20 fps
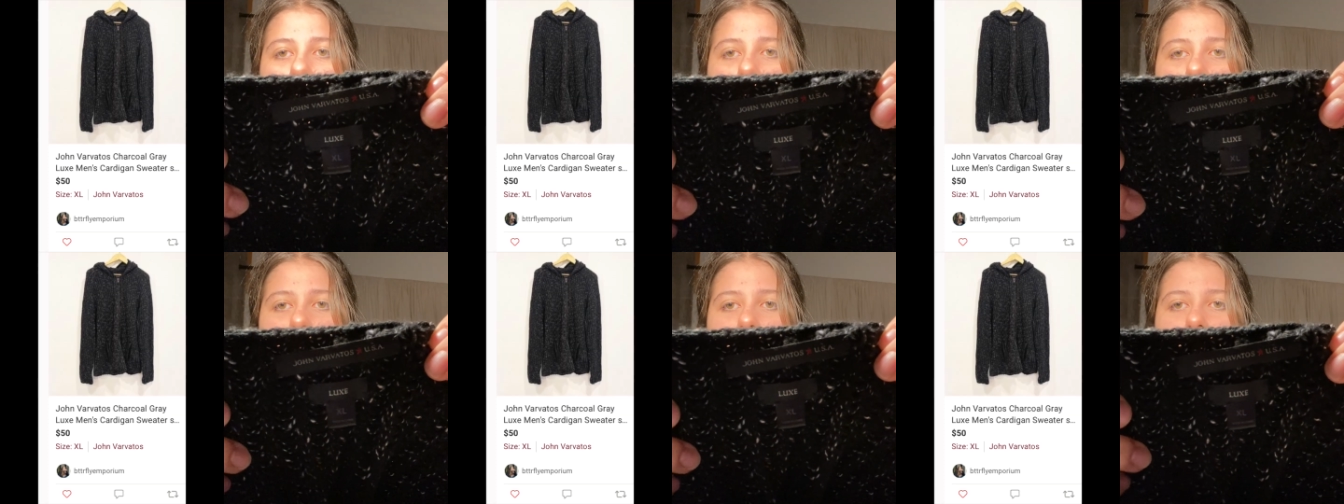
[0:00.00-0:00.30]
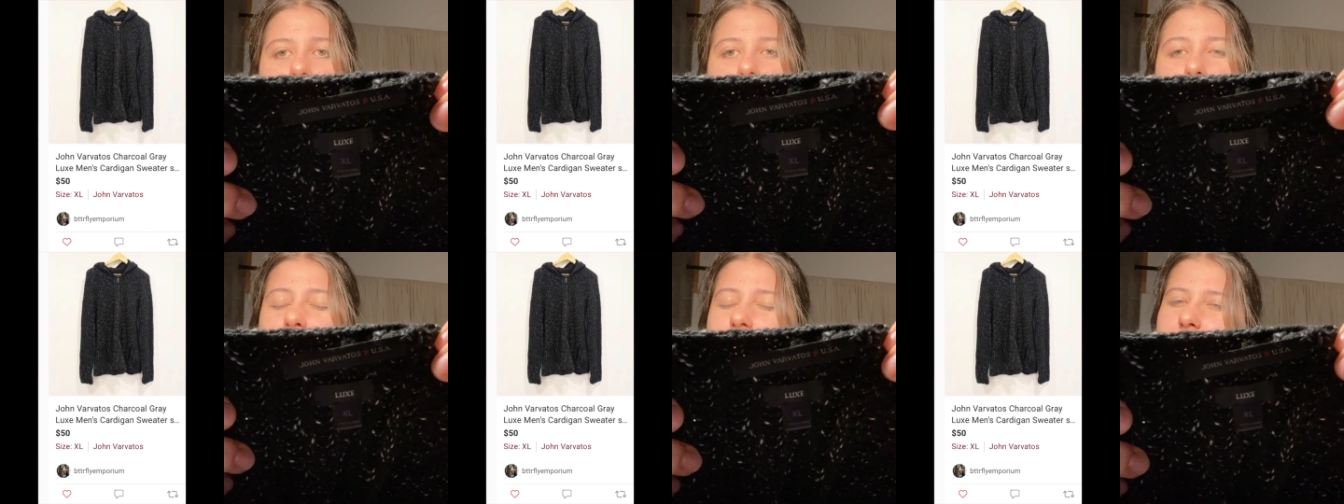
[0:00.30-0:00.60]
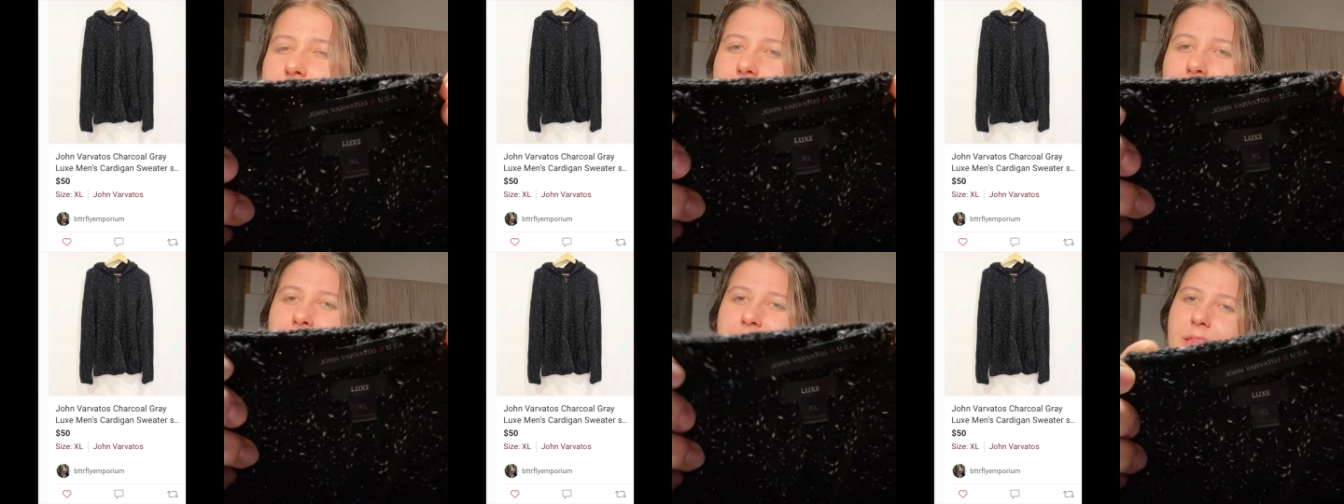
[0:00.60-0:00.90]
And this
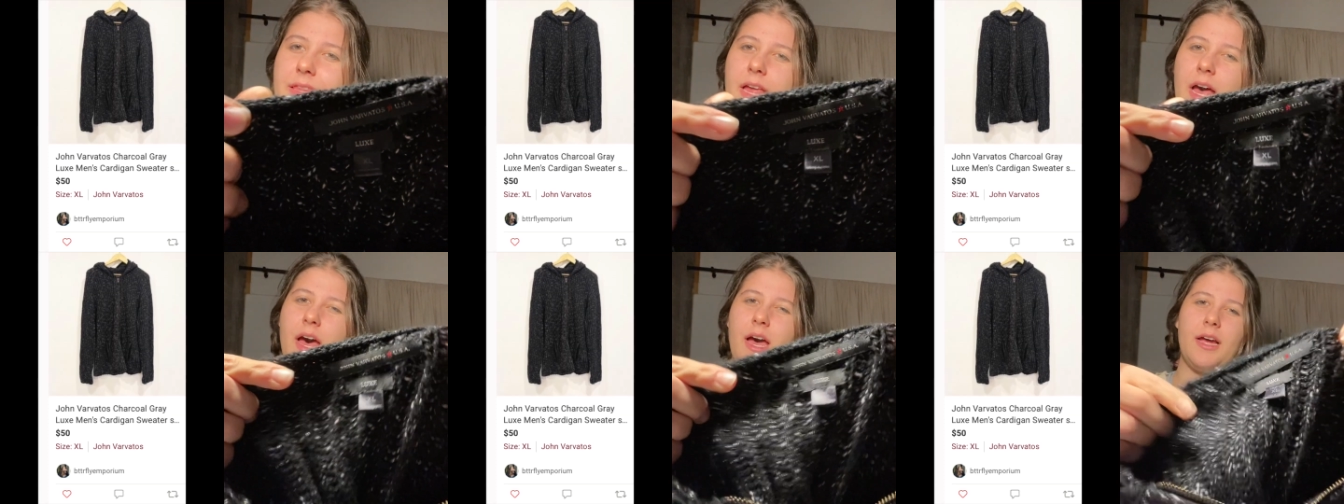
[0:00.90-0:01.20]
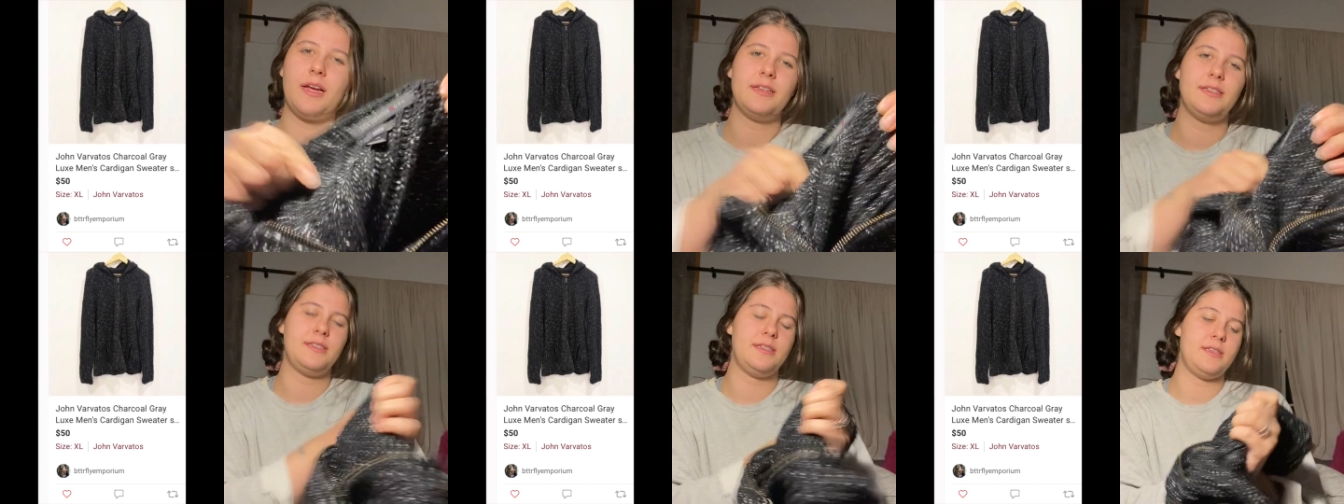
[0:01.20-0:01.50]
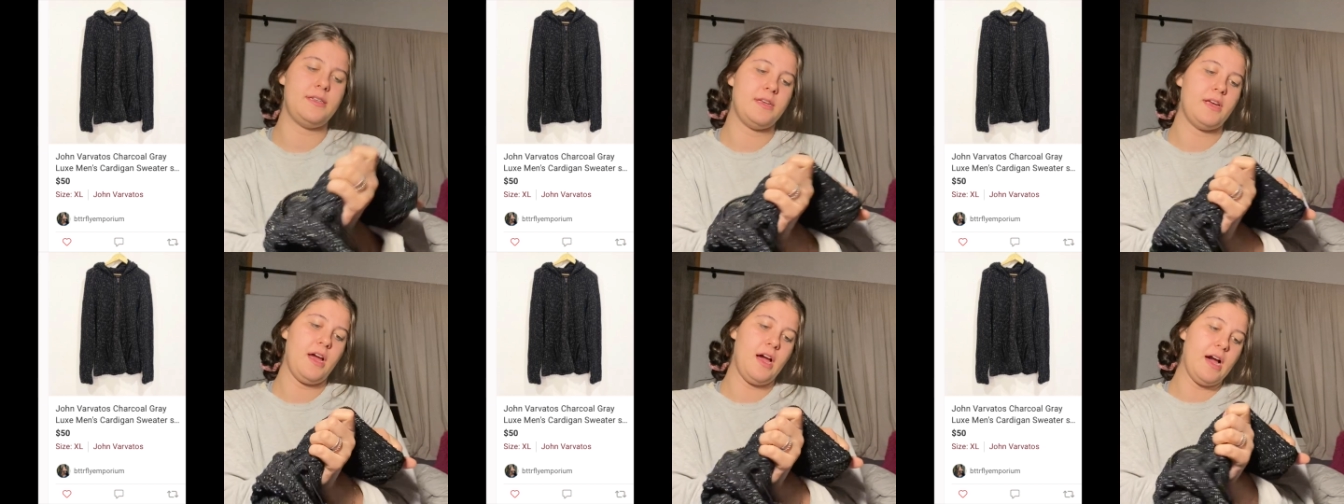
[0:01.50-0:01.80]
is like
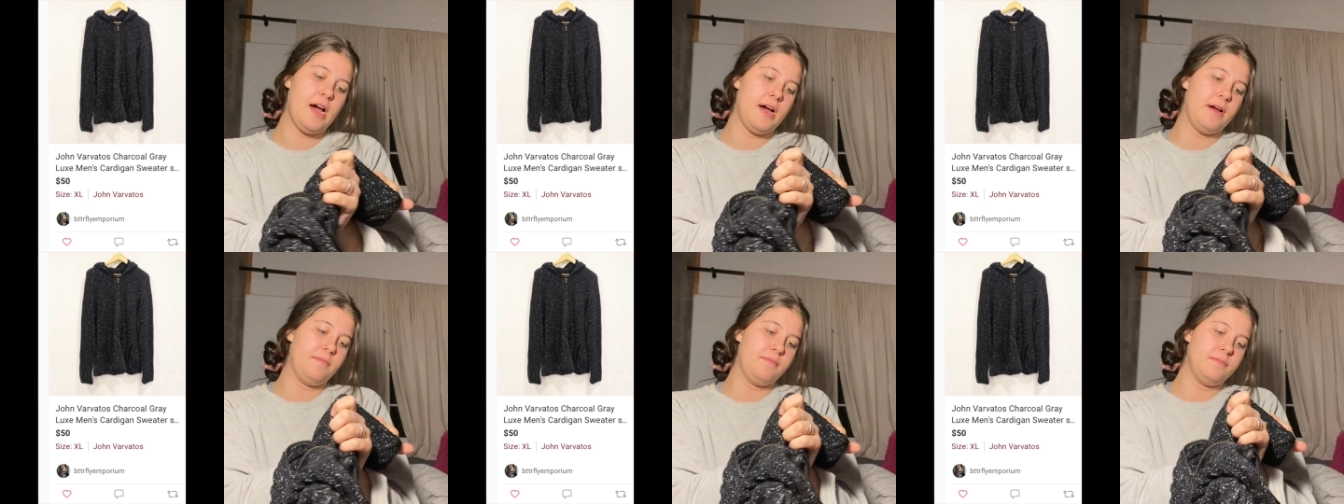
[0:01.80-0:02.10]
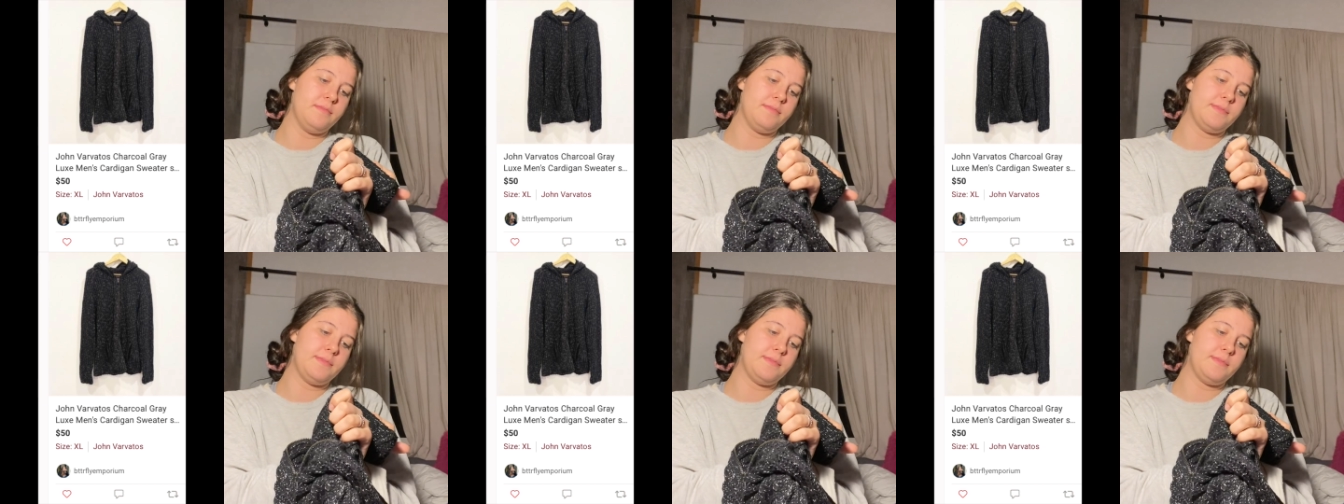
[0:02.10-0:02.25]
luxe, um,